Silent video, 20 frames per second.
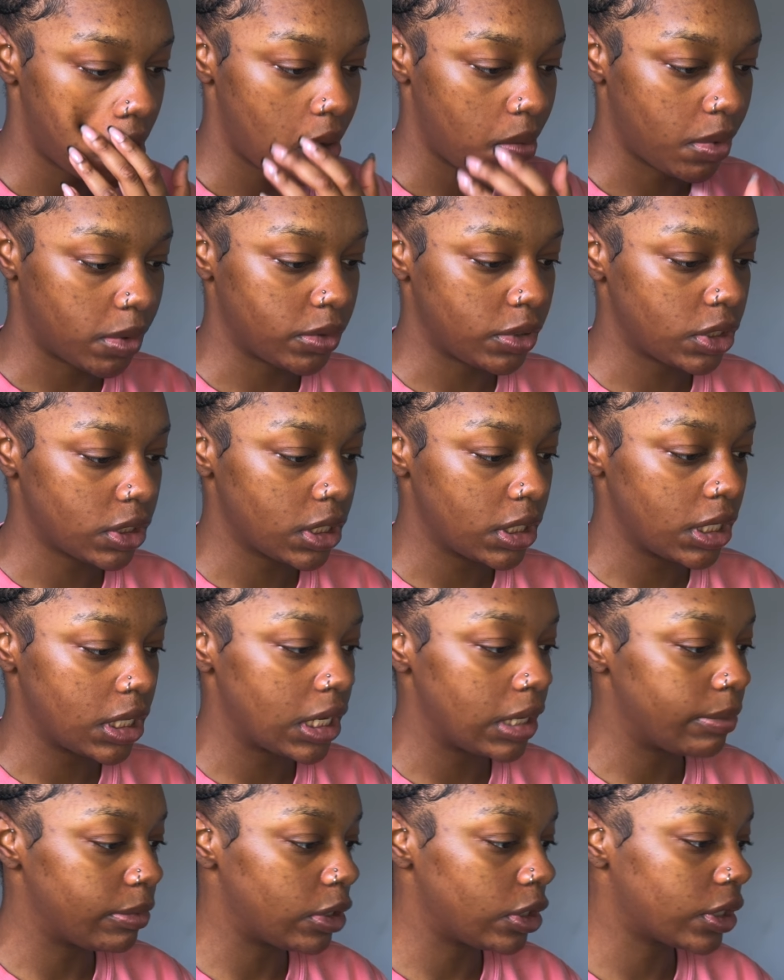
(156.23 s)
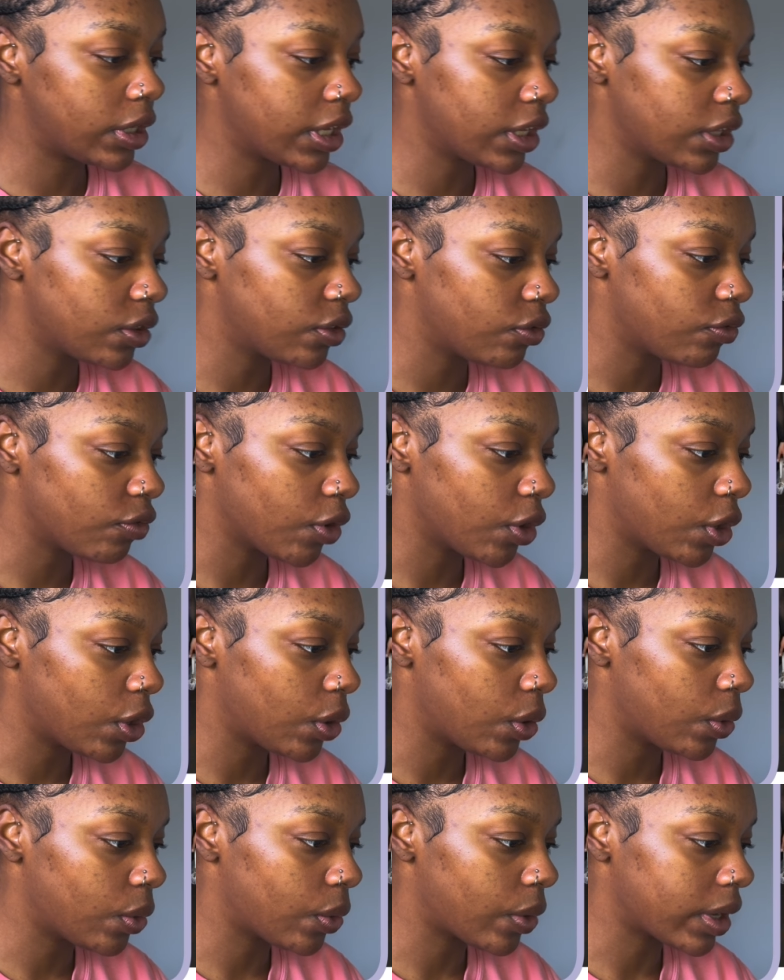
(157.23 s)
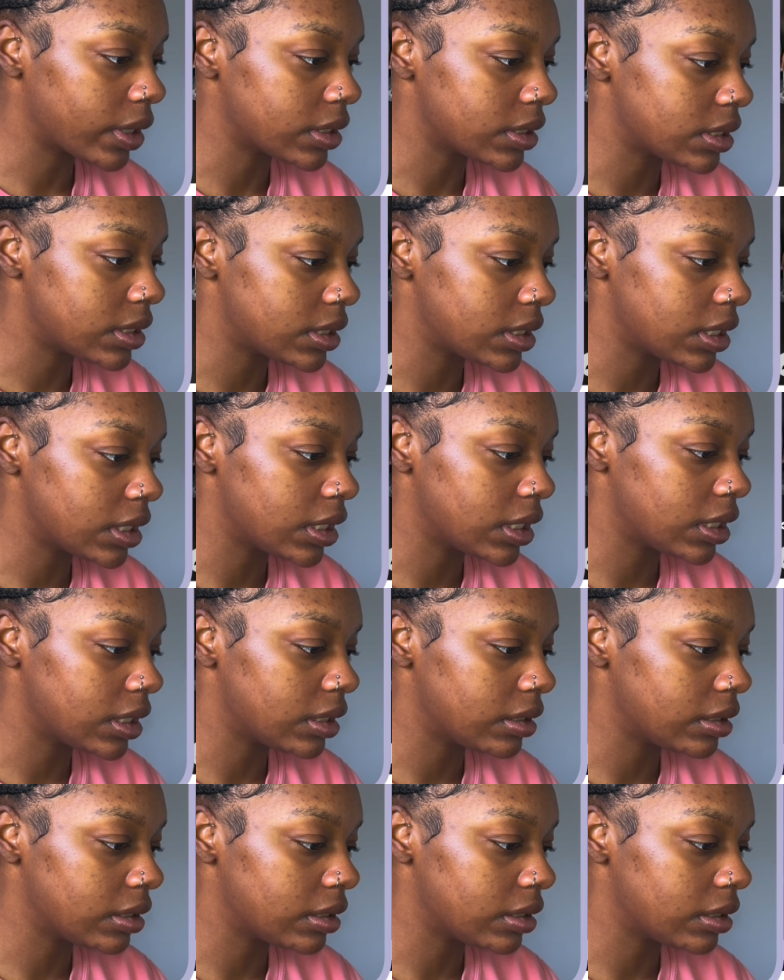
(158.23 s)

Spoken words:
I'm just going to keep looking through and see